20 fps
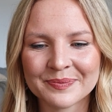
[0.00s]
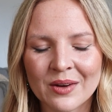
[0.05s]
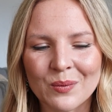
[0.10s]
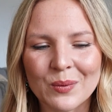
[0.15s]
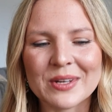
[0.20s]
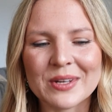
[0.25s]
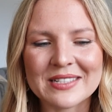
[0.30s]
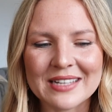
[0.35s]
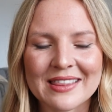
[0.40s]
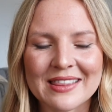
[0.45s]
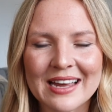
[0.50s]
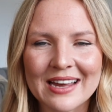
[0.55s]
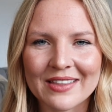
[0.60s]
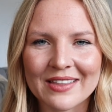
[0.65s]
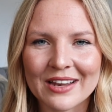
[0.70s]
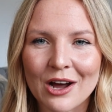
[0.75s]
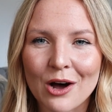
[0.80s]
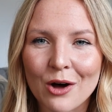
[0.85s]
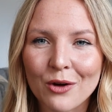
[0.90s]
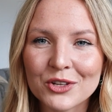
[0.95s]
was the thing
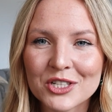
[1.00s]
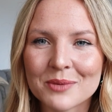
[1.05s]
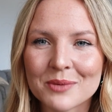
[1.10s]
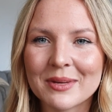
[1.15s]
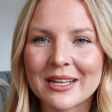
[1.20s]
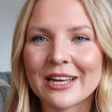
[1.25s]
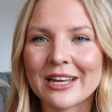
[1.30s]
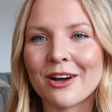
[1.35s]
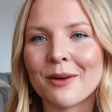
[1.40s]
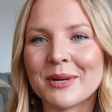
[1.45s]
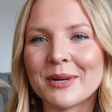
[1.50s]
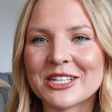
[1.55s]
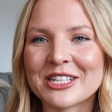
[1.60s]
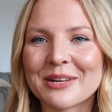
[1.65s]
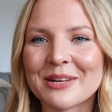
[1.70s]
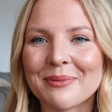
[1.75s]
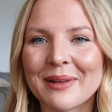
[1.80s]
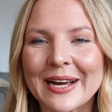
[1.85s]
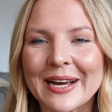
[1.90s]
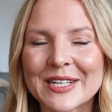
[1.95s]
that ultimately got me to
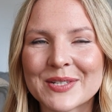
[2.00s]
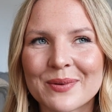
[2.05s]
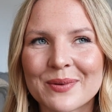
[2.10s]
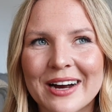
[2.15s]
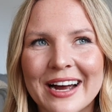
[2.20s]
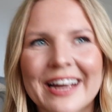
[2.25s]
the place where